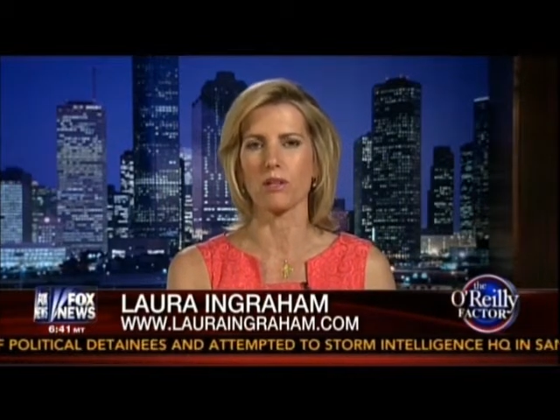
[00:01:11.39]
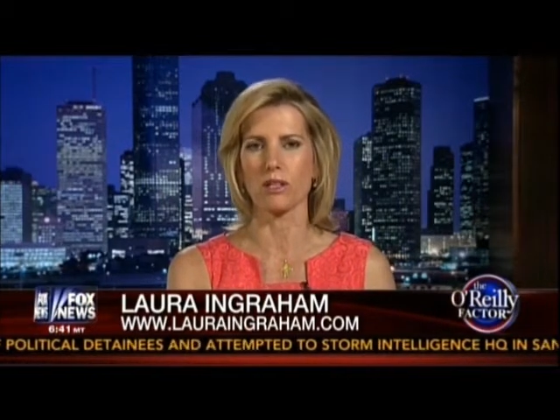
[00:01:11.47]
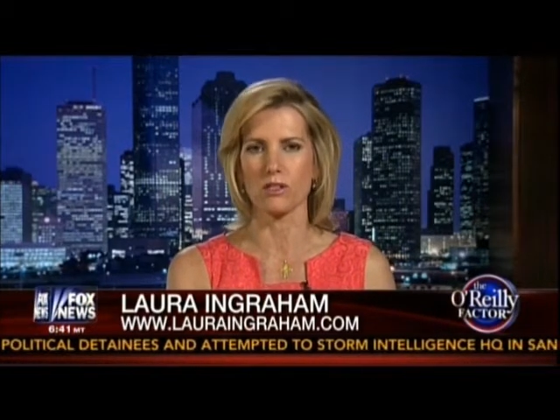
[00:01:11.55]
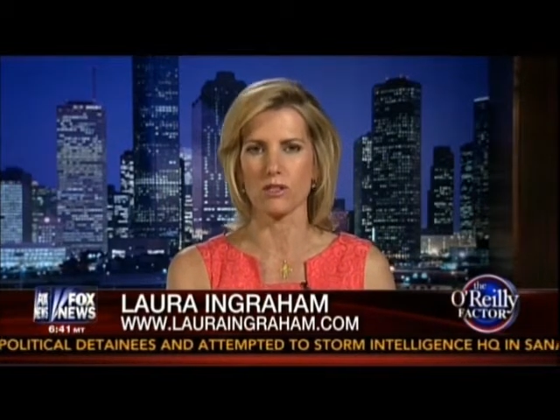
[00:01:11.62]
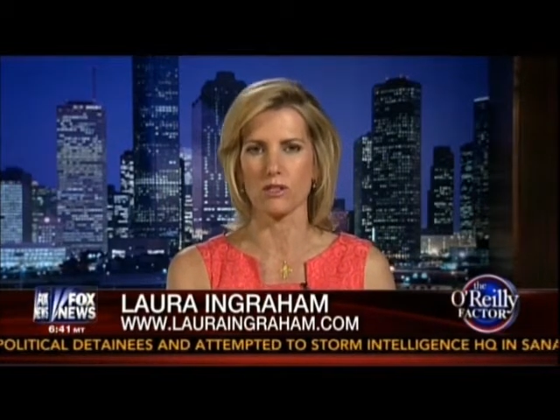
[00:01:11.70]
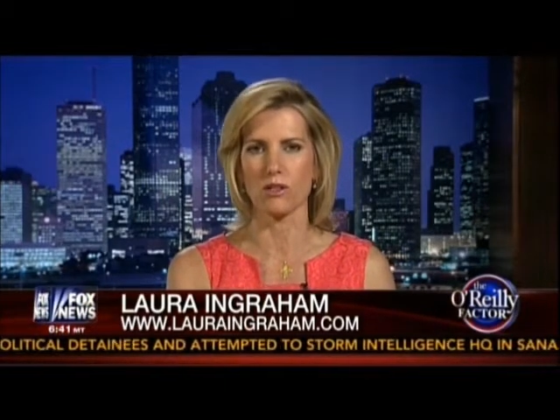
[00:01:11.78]
are
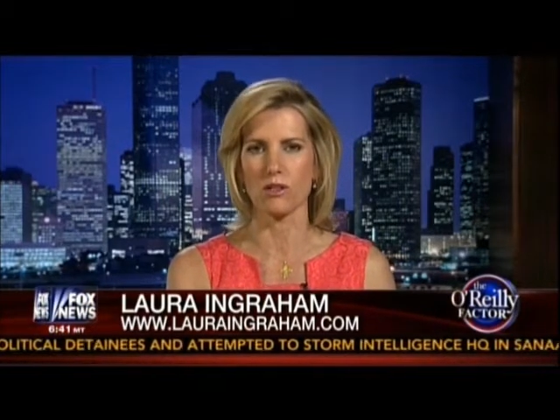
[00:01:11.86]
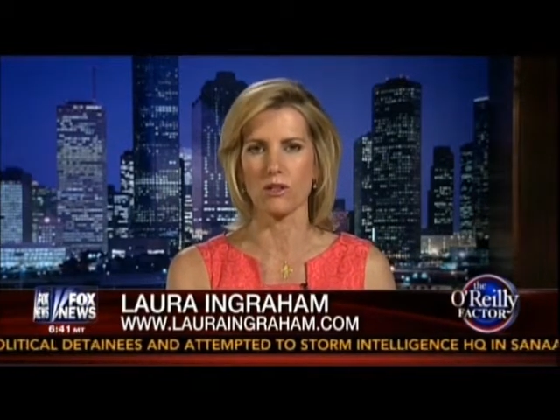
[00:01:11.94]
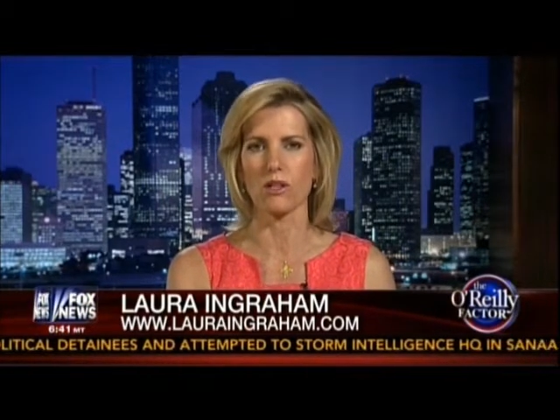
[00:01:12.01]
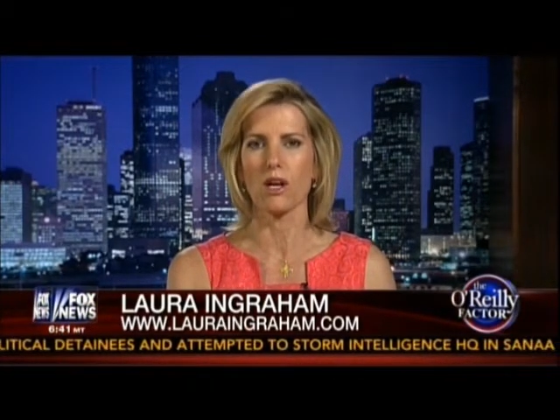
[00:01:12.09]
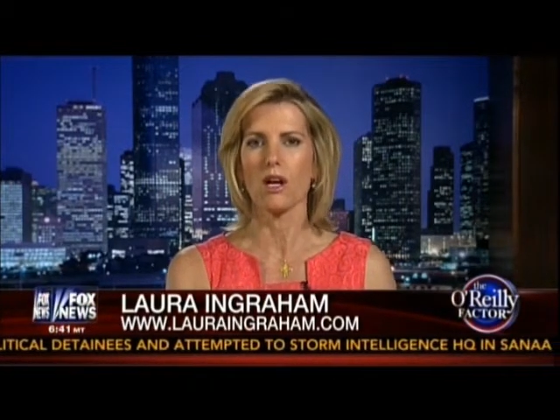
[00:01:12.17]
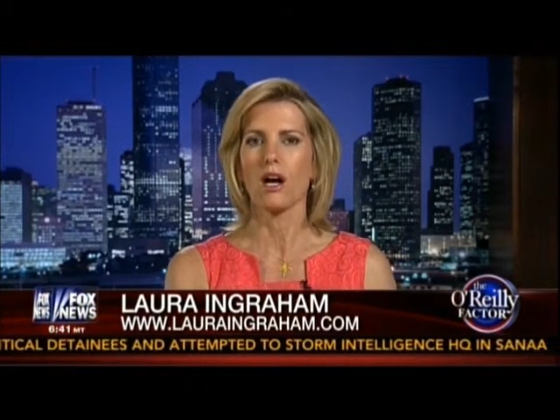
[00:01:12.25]

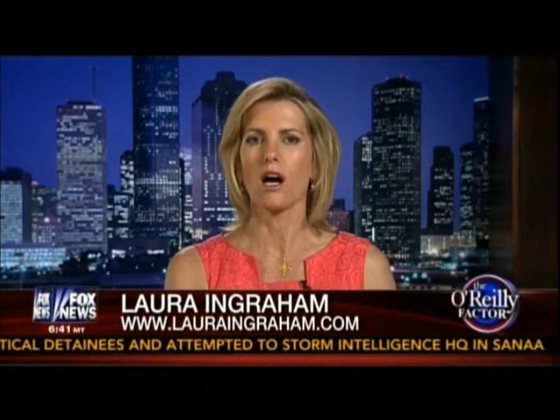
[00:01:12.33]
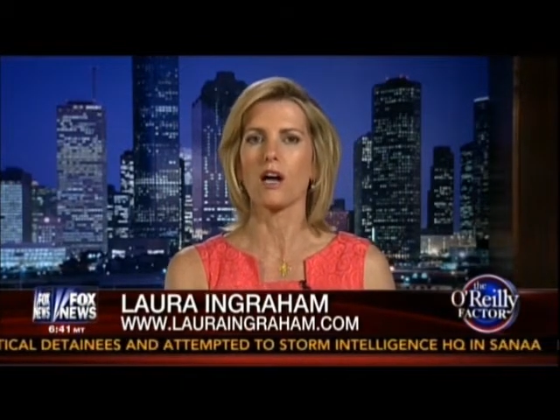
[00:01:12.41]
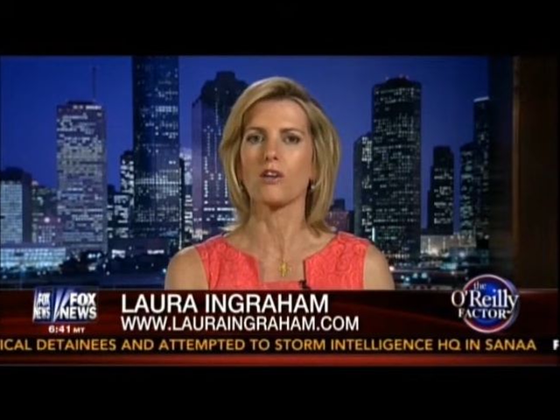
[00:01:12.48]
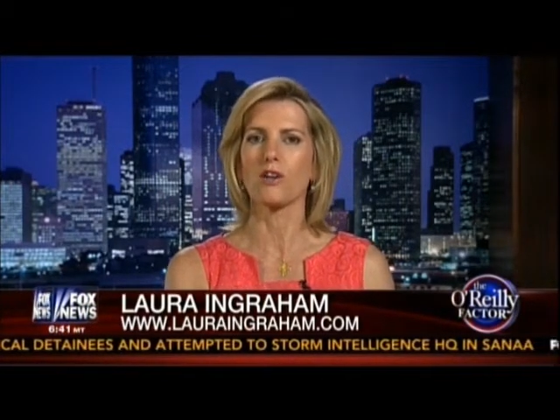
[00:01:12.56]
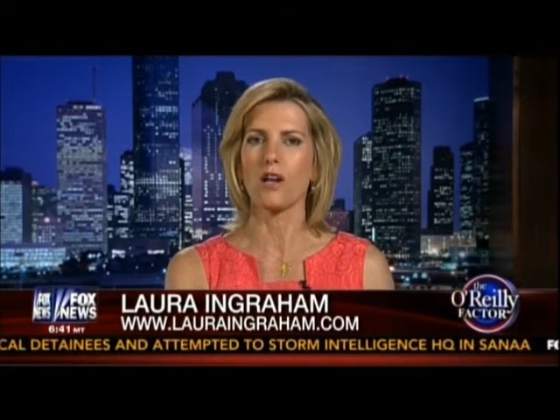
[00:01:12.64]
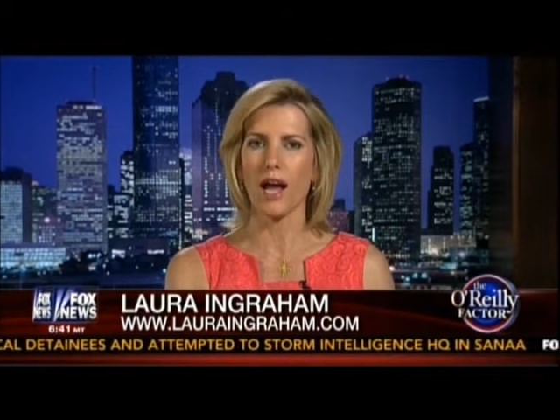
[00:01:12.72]
concerned
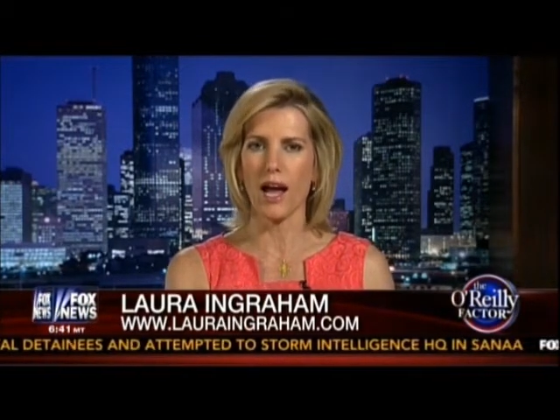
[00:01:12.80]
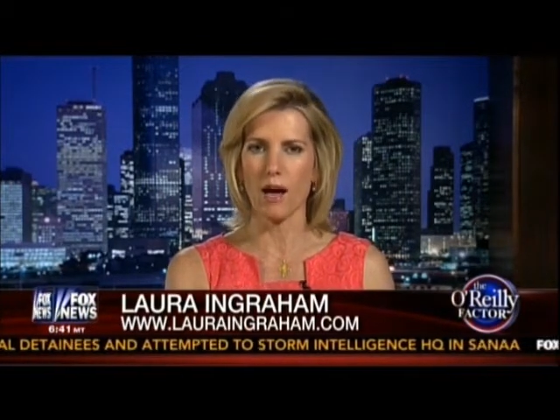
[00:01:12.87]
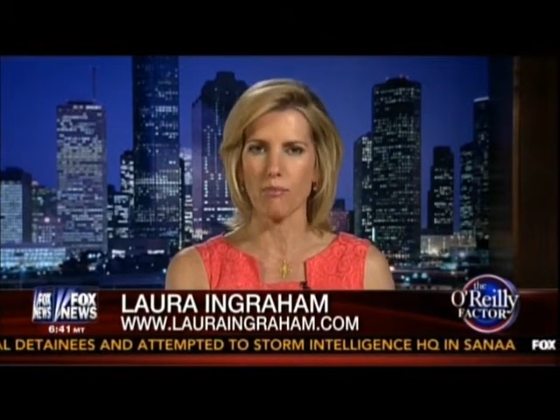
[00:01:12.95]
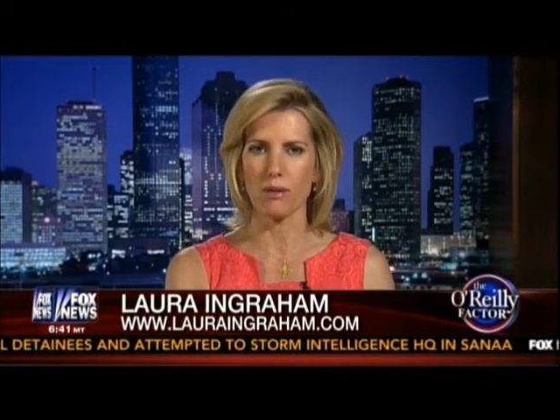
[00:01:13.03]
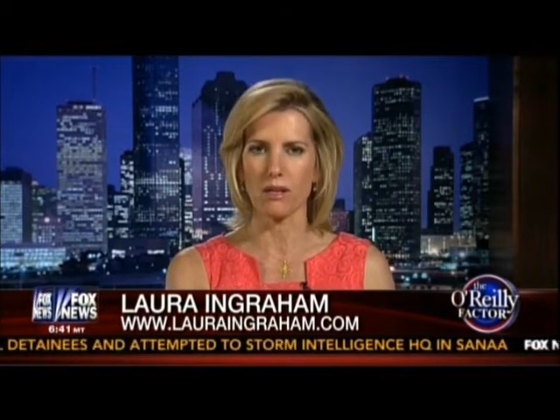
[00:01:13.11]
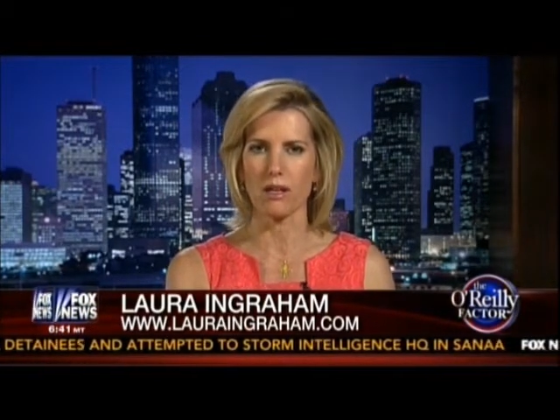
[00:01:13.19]
could
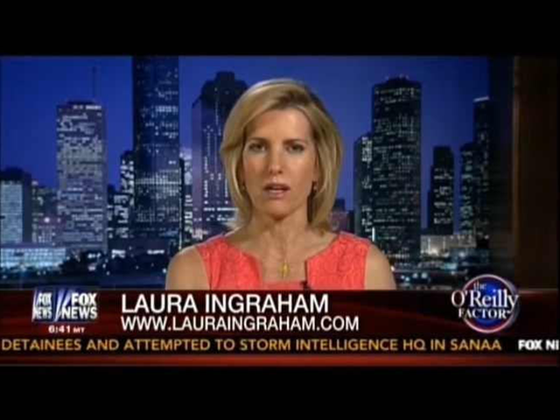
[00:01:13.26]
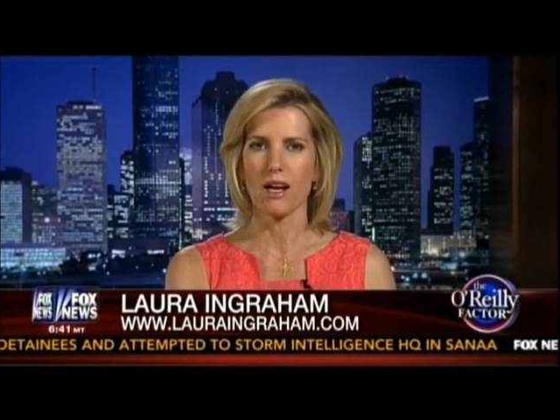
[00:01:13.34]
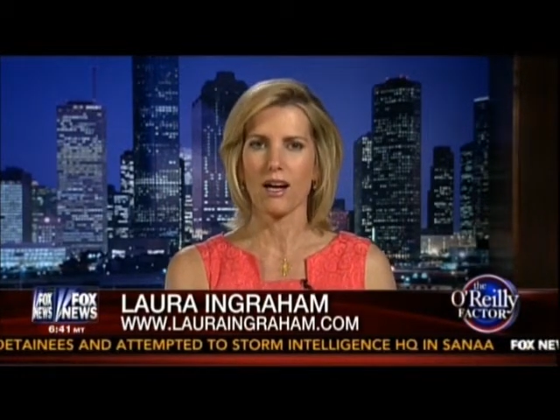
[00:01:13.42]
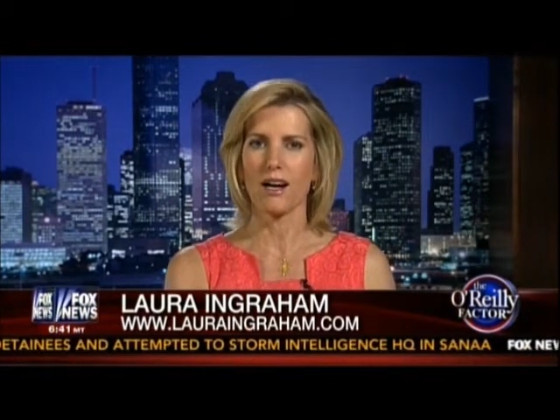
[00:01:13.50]
happen,